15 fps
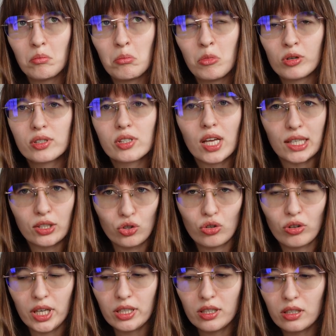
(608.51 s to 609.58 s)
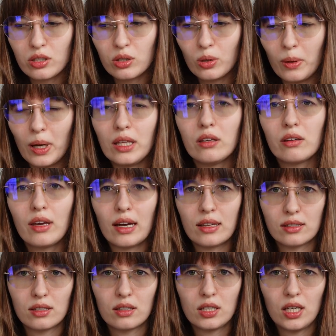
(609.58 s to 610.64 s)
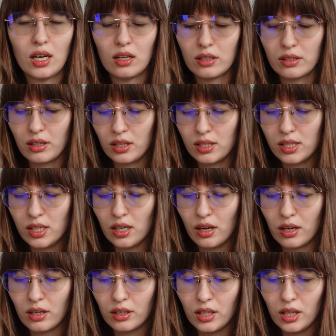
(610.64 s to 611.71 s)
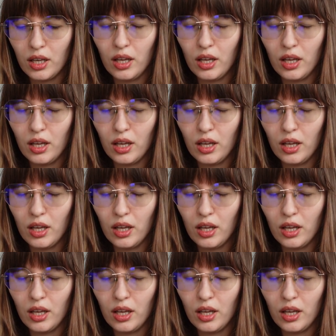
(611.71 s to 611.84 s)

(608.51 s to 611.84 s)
more saturated when you get this yarn